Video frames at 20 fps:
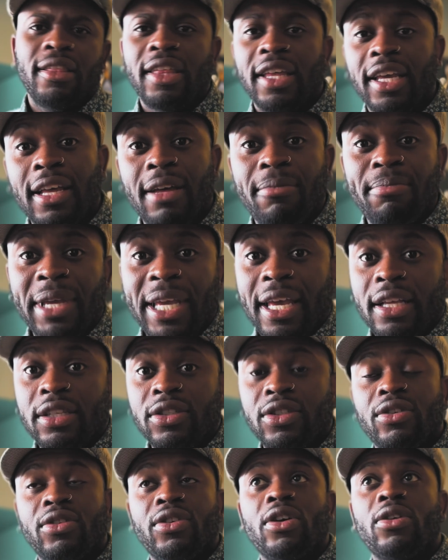thing I began
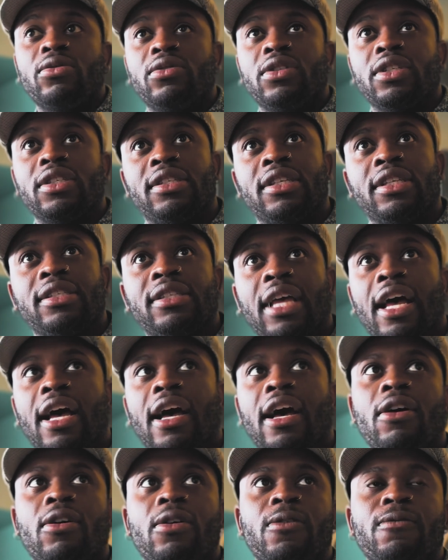to notice is
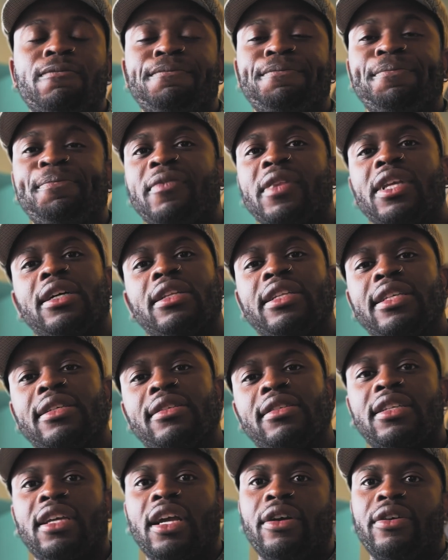how
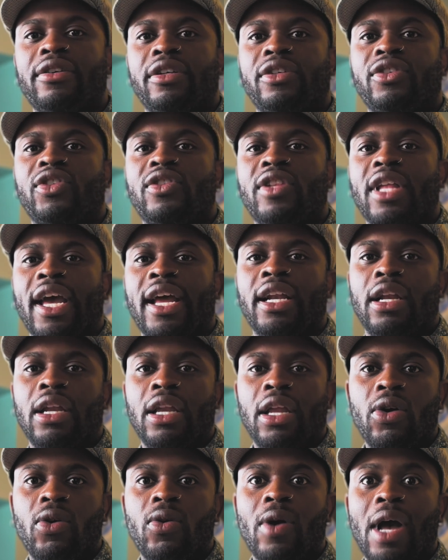discouraged and
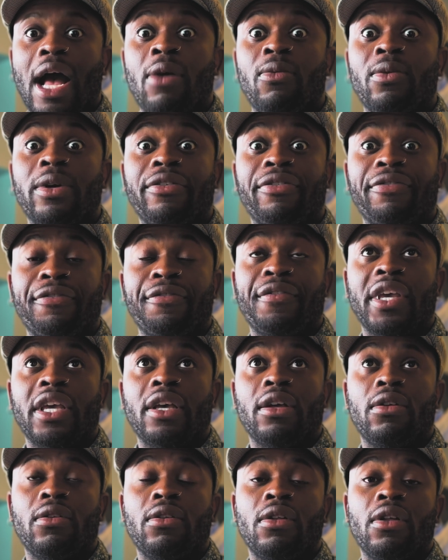low I would
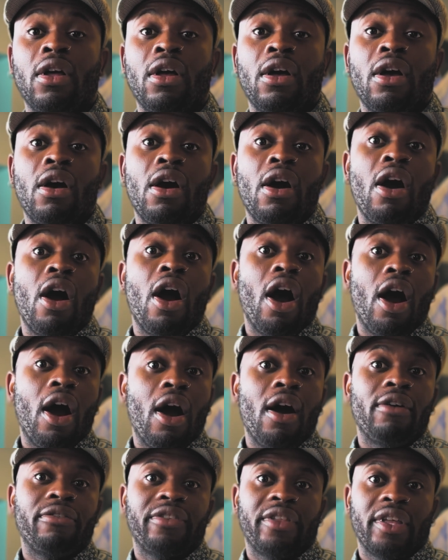feel
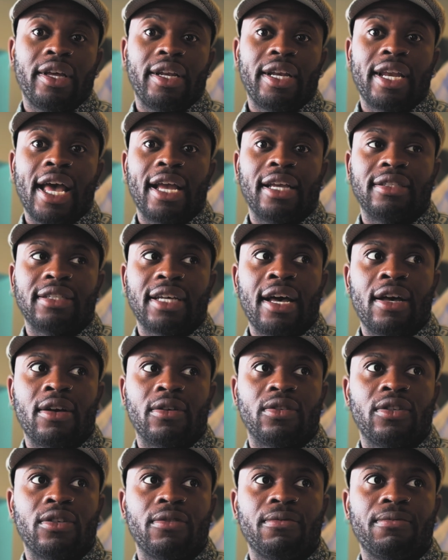after a night
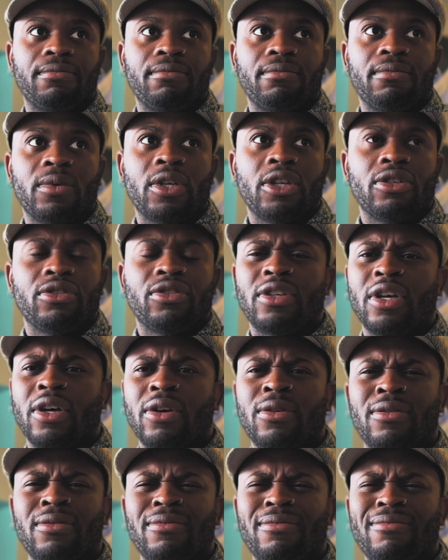out.
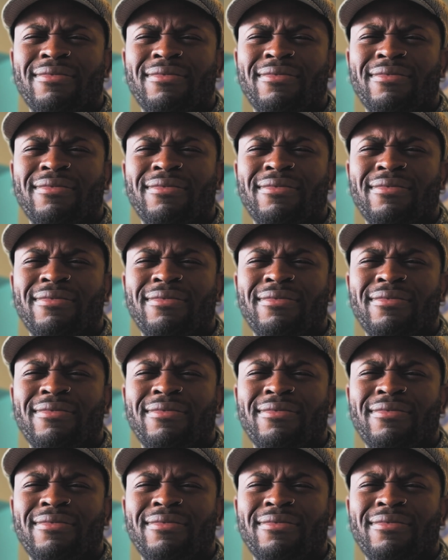So